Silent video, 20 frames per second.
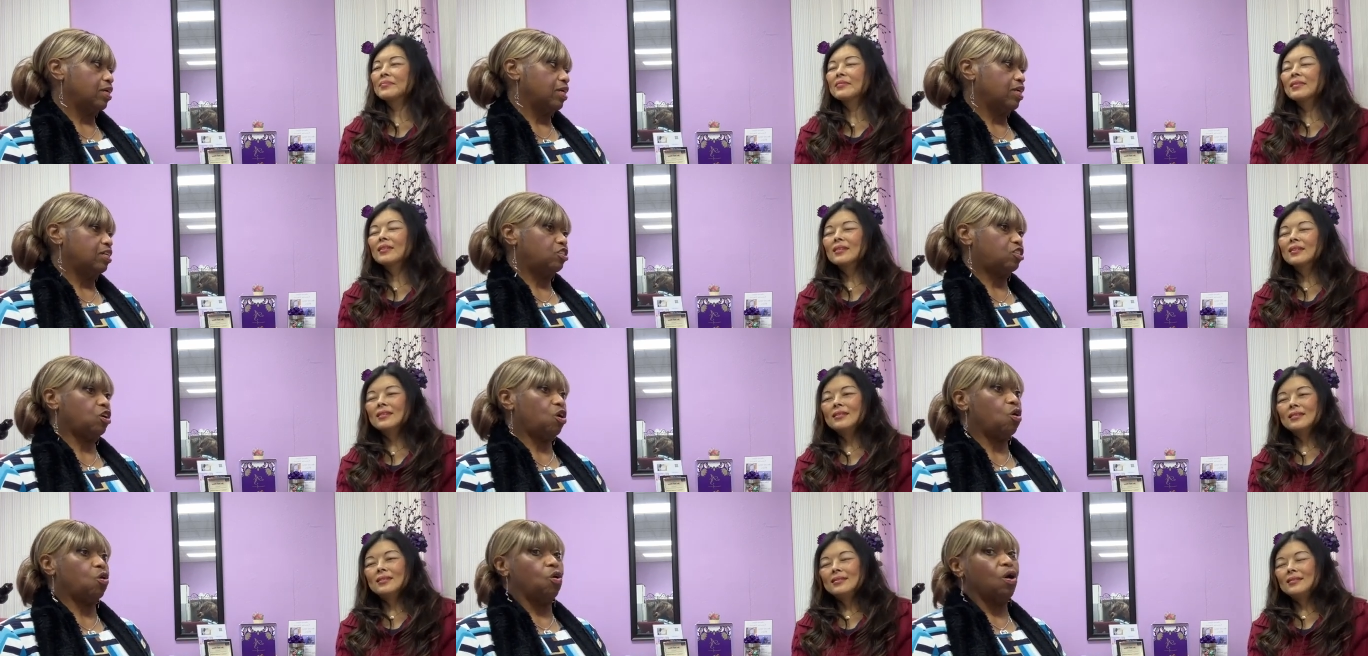
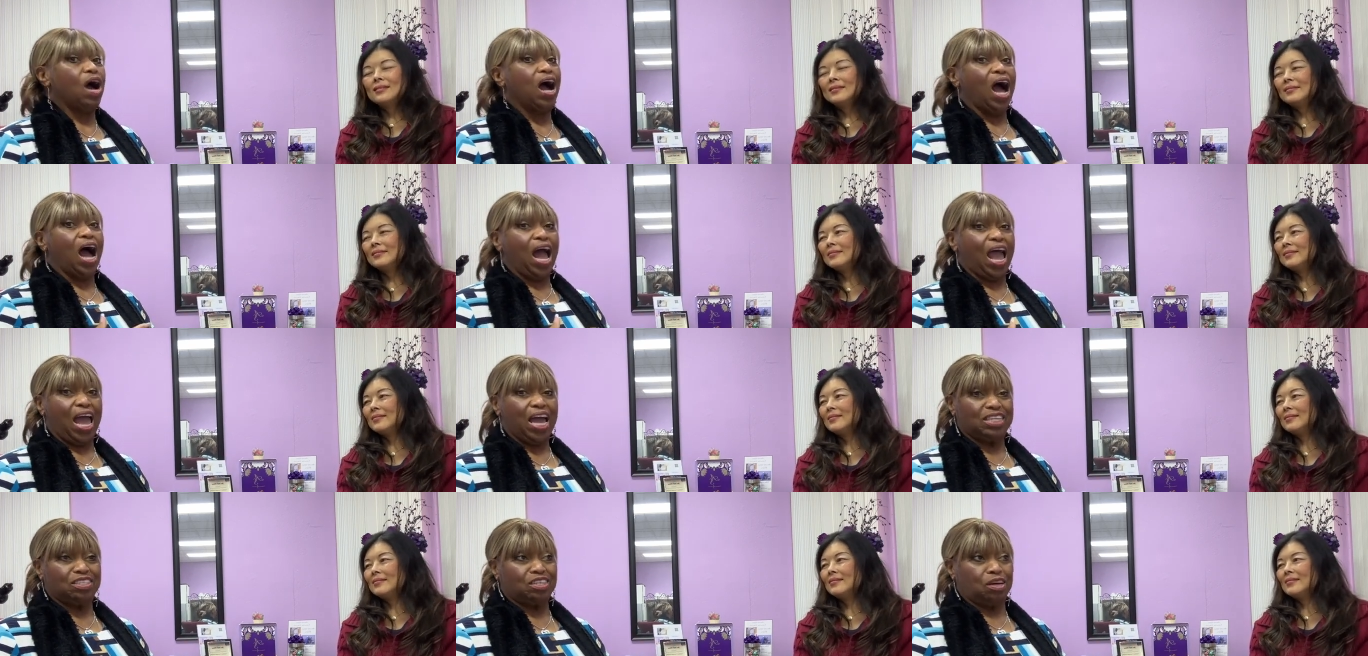Speaker 1: So
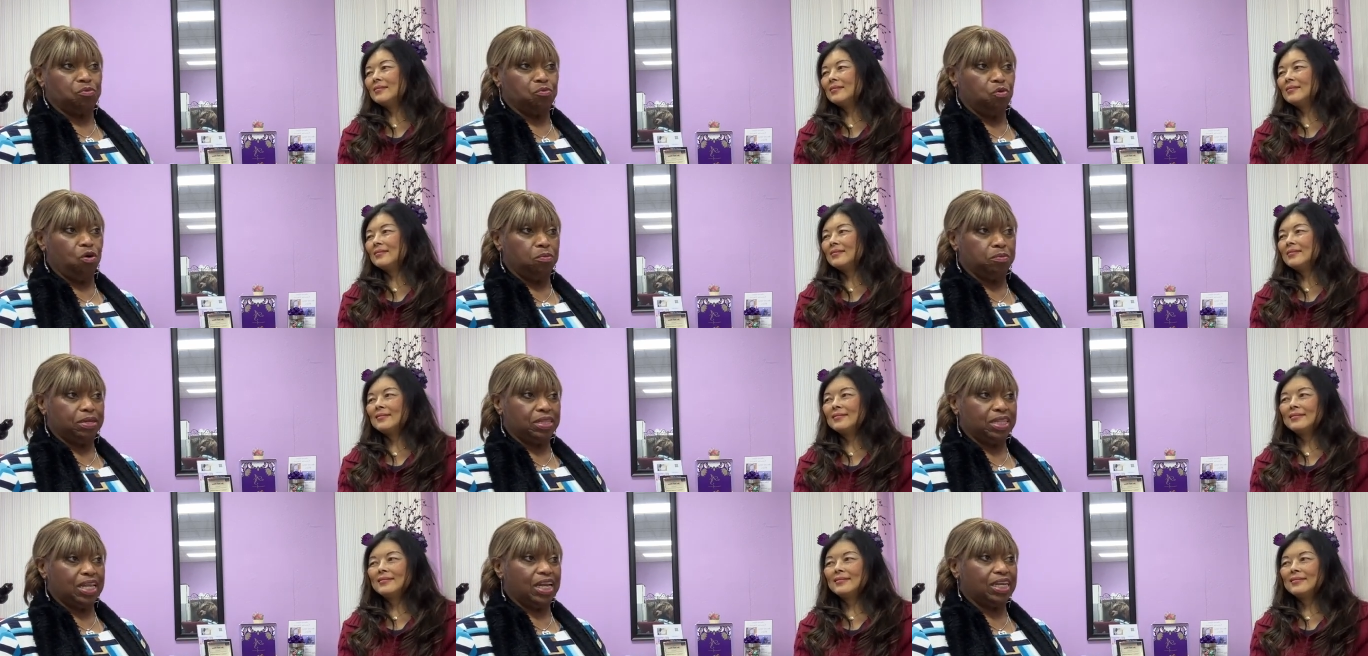as a
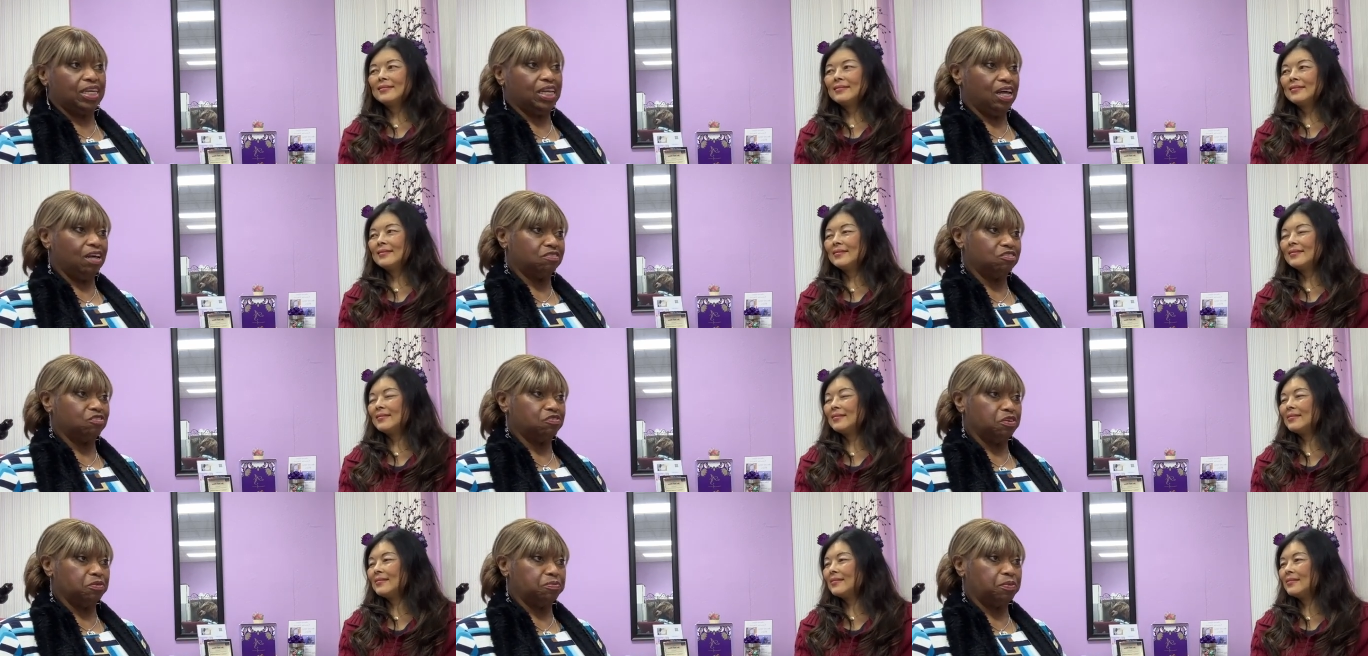woman that loves
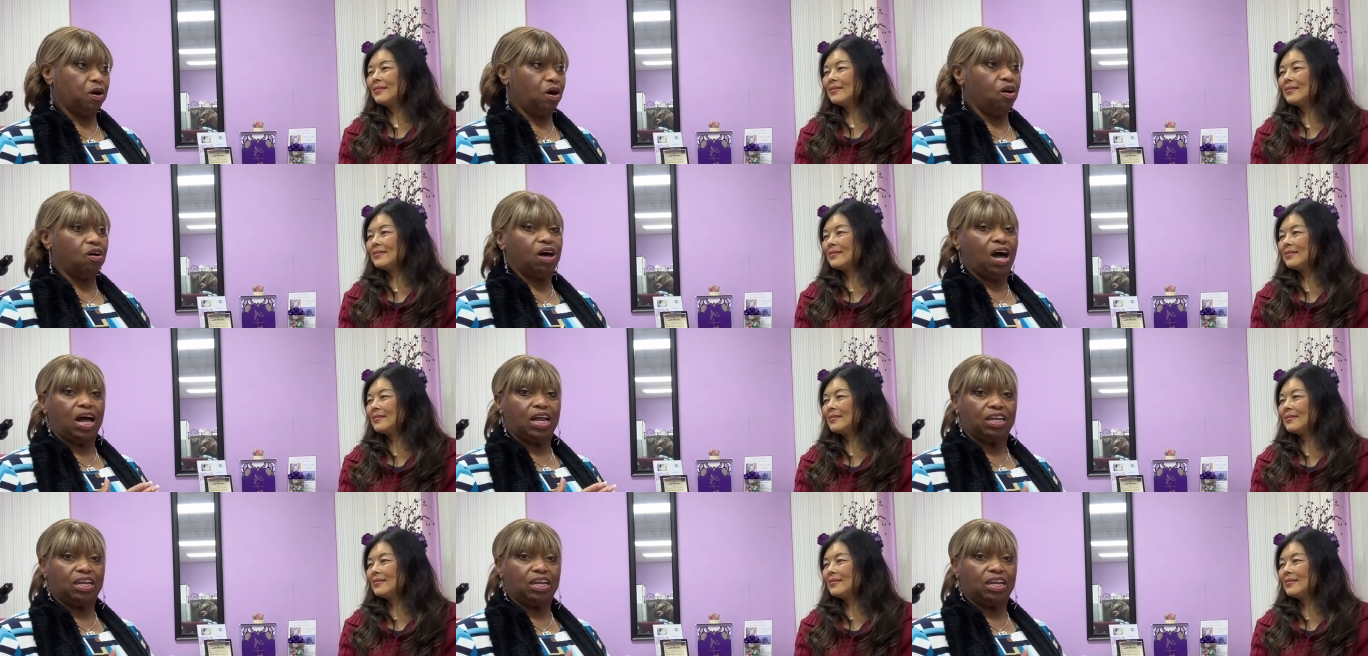football, I